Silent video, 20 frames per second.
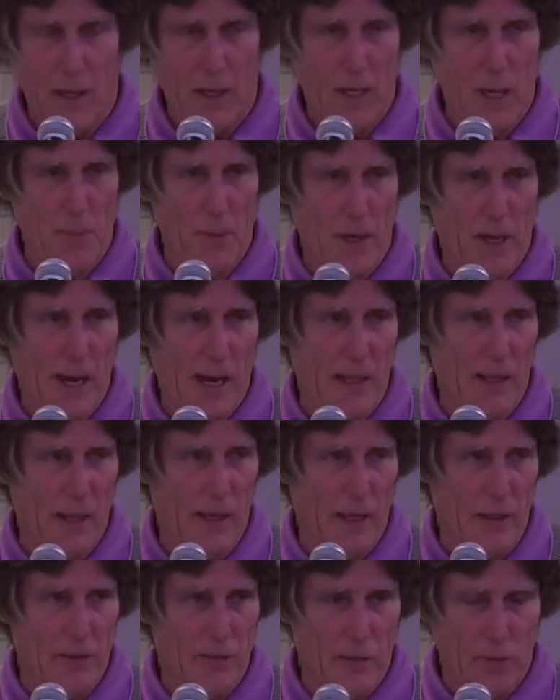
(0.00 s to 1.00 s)
A couple
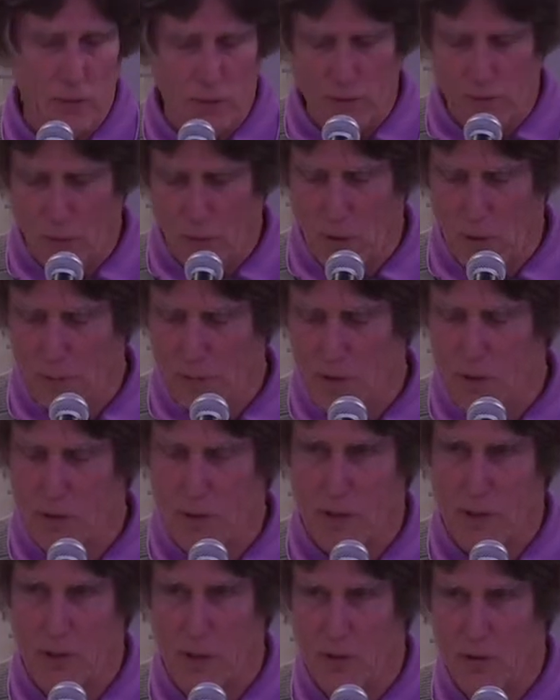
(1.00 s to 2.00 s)
guidelines for those forms is
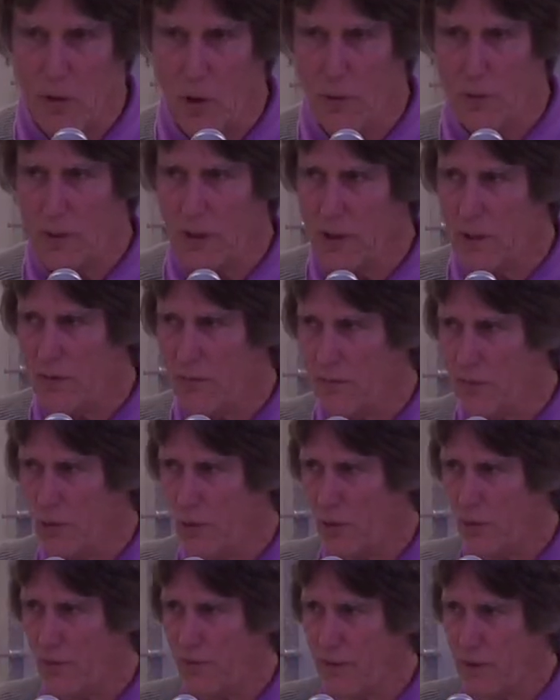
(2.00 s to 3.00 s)
that you don't need to
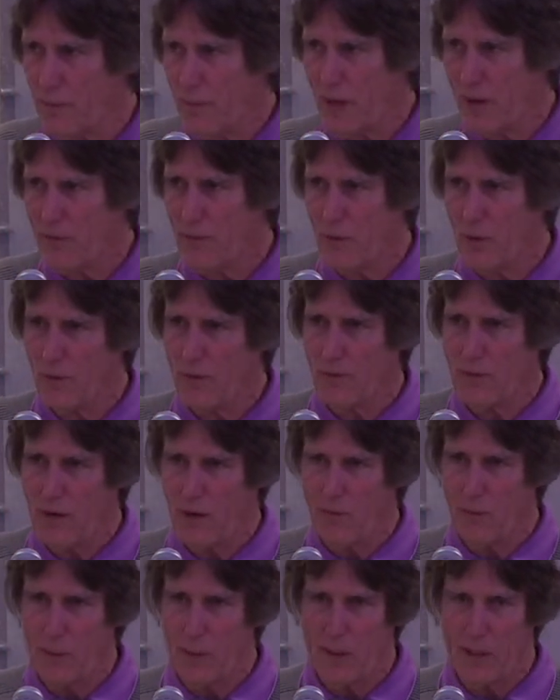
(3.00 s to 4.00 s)
do a feedback form for
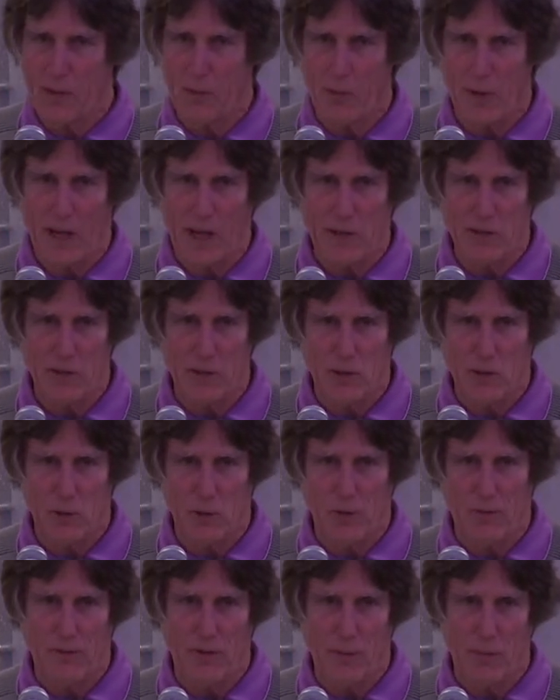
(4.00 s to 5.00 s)
everybody. We ask that you
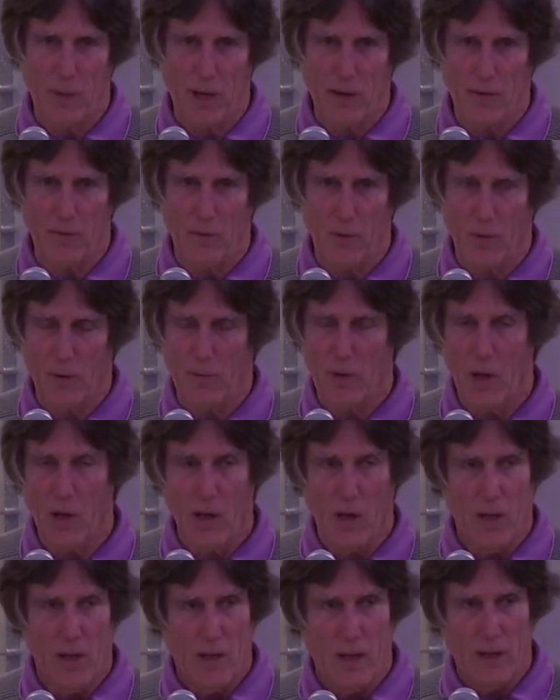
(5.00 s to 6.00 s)
do a feedback form.
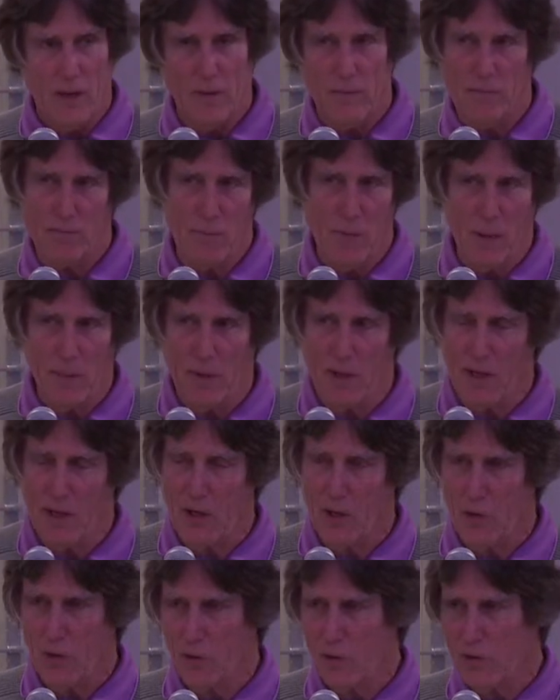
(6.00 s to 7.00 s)
It, maybe they
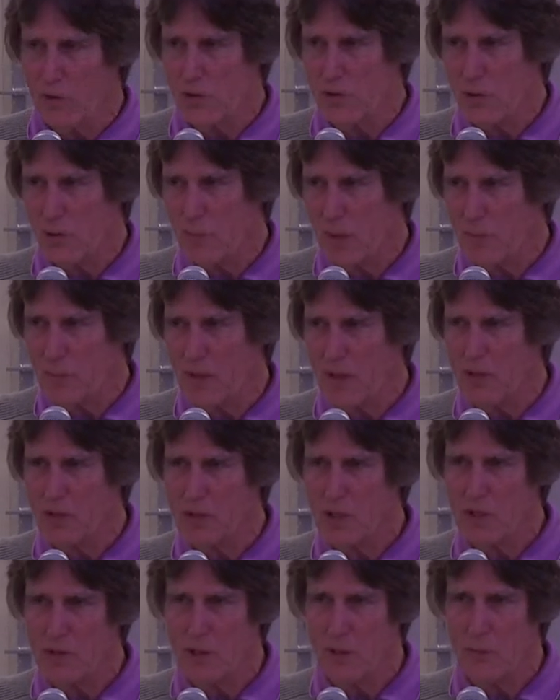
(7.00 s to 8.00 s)
encouraged you. Maybe they
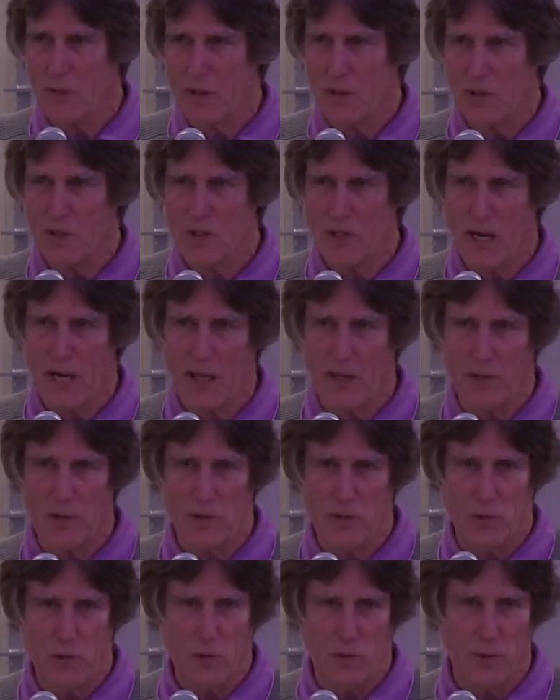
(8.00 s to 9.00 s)
said something that
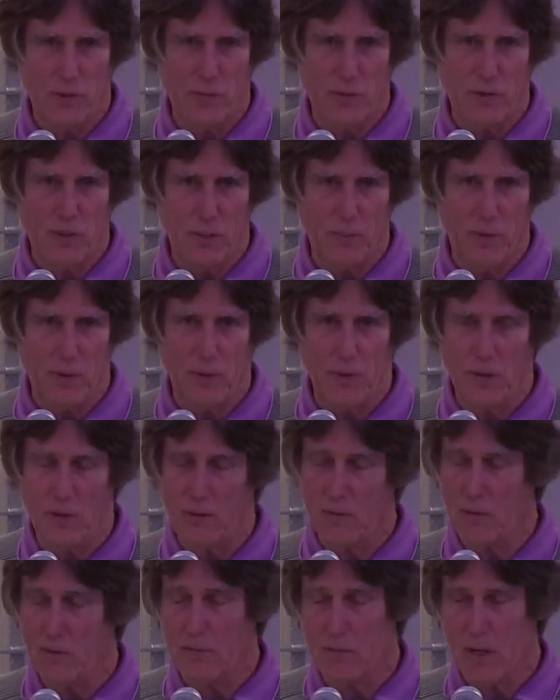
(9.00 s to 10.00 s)
challenged you or something that
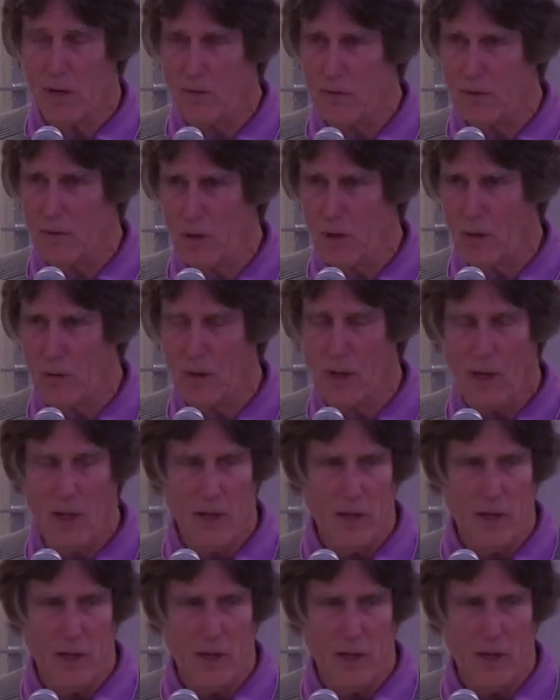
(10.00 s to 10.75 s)
you never known.